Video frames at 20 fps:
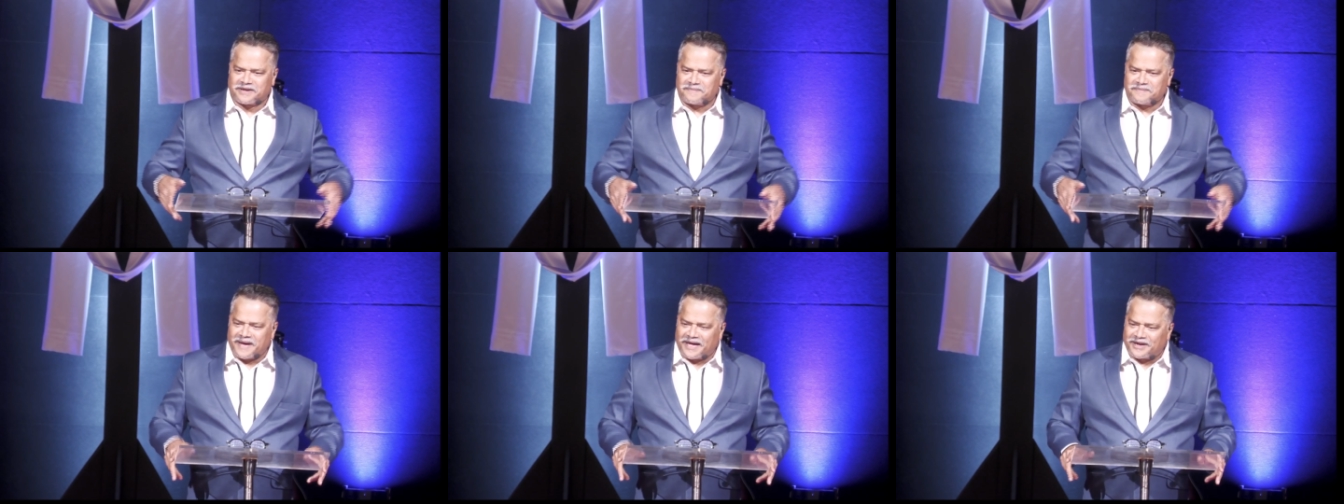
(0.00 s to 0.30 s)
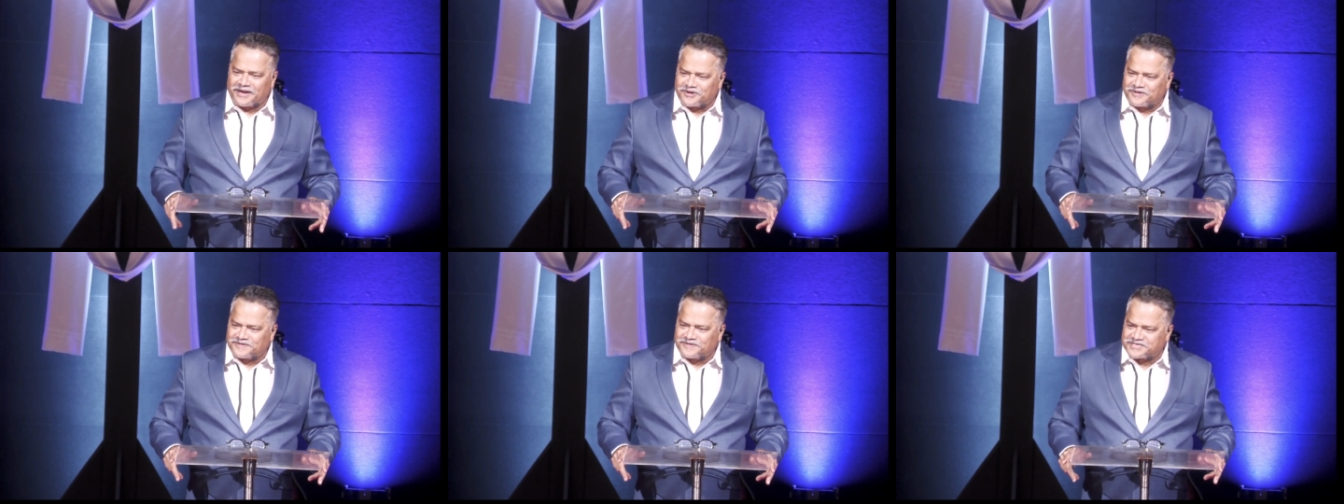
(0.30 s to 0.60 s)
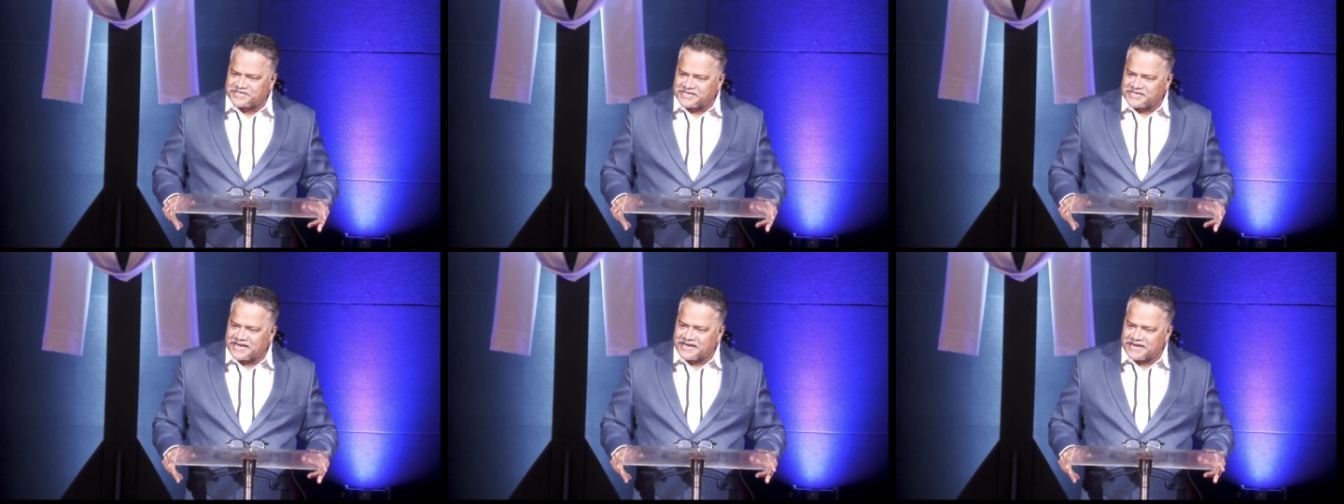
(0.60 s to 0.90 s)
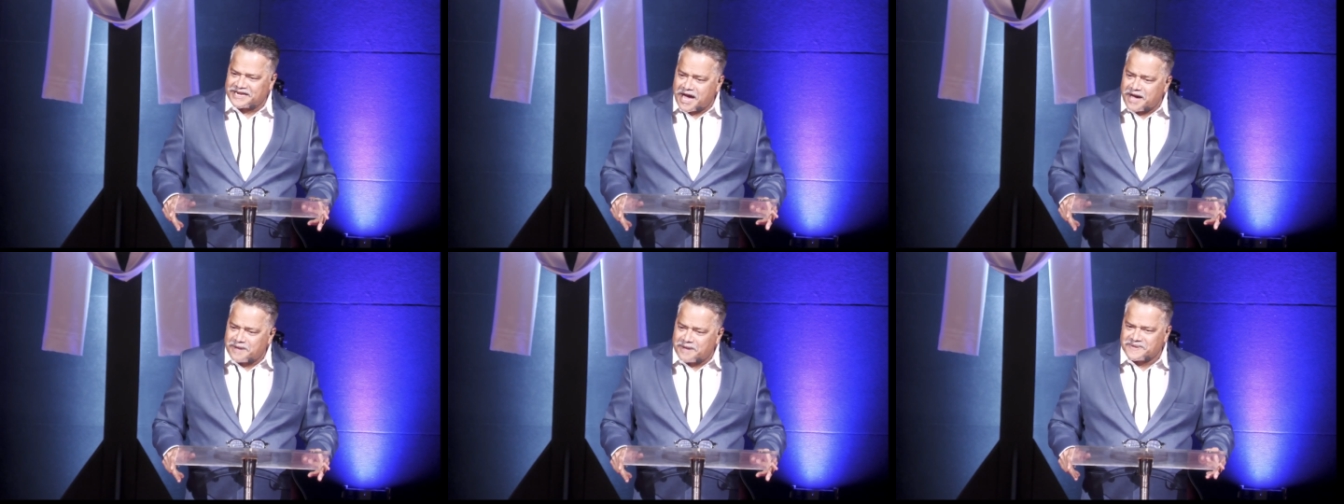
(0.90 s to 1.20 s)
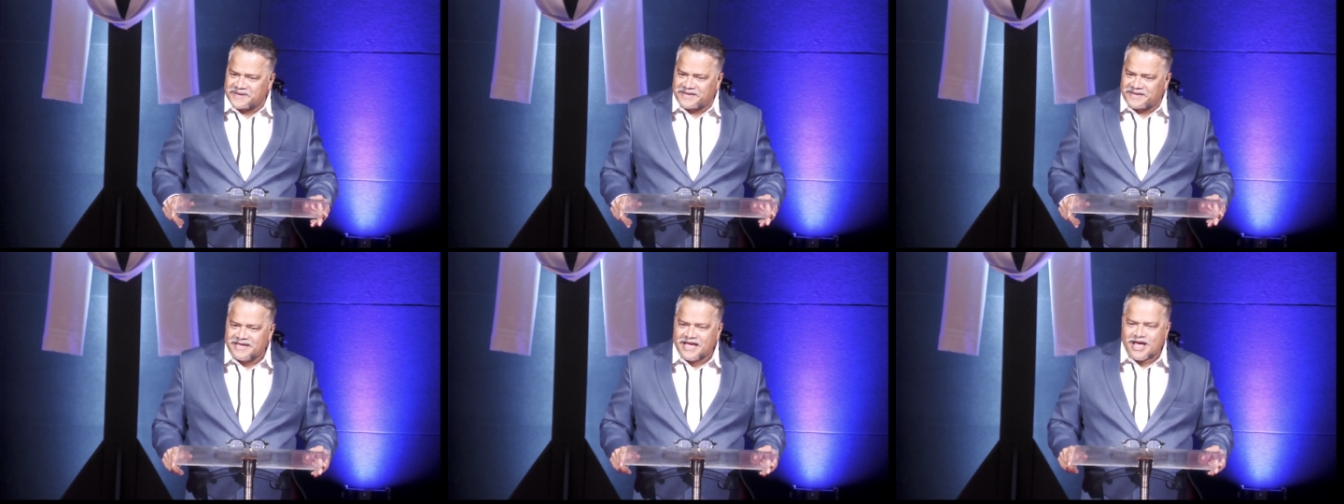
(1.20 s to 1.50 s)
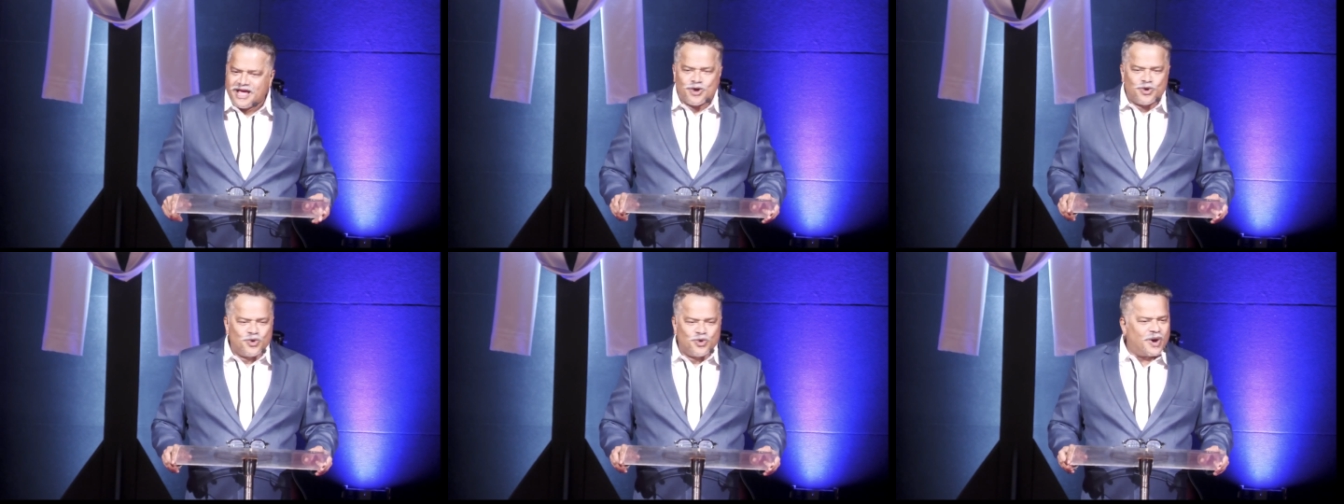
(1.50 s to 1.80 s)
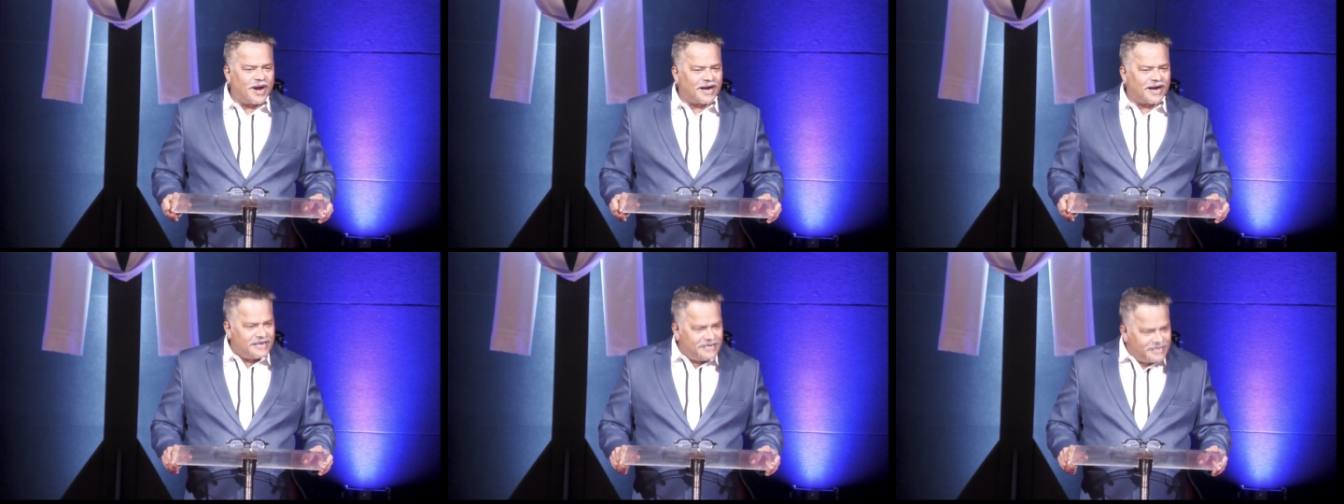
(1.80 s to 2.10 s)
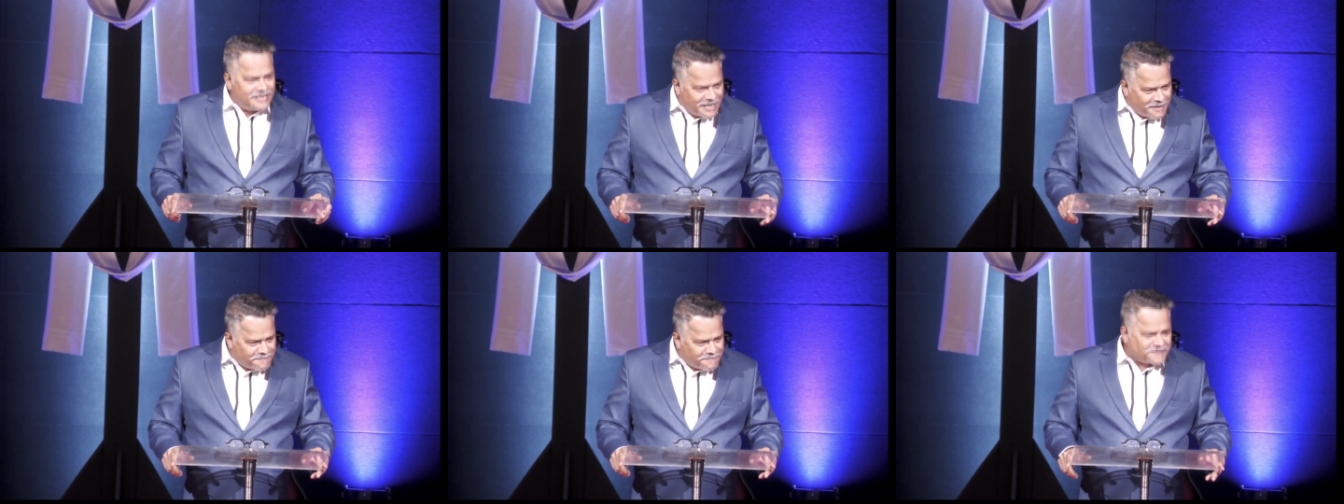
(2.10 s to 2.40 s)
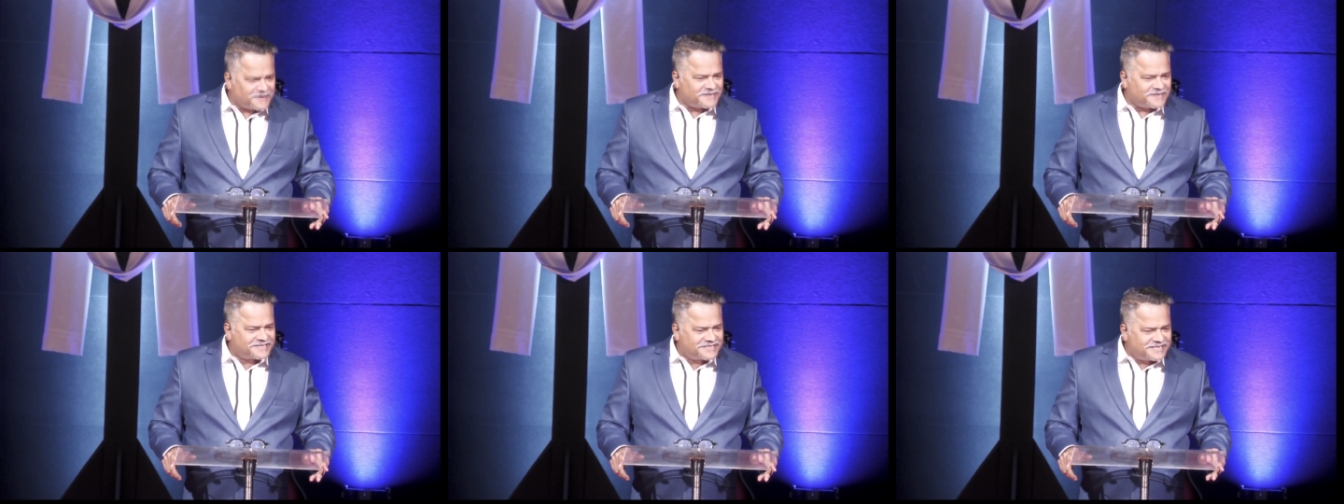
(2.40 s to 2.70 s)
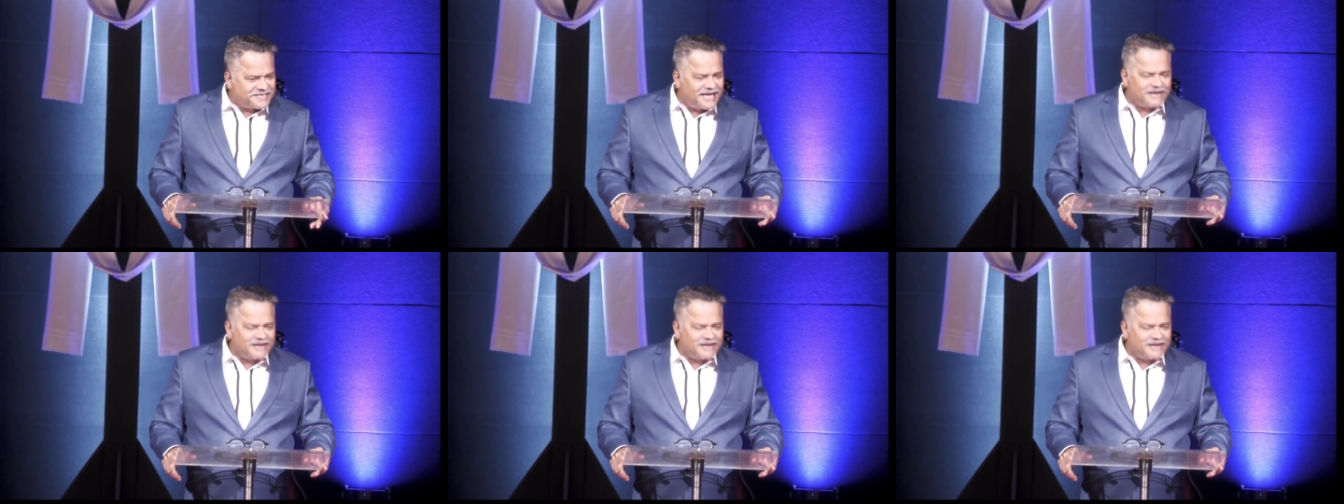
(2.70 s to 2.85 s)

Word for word: commander of Syrian army who had leprosy.